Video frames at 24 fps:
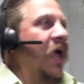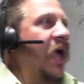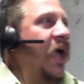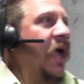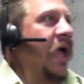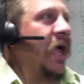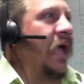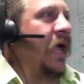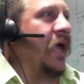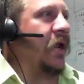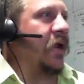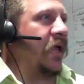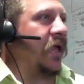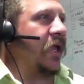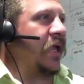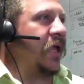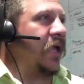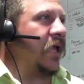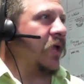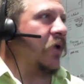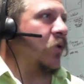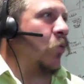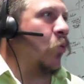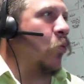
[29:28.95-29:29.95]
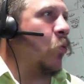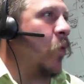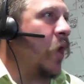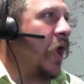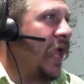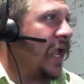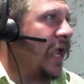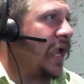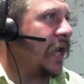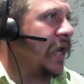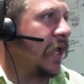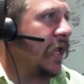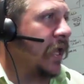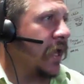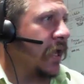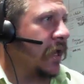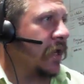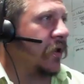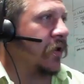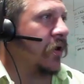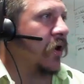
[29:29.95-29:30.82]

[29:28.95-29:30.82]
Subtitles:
and it waited.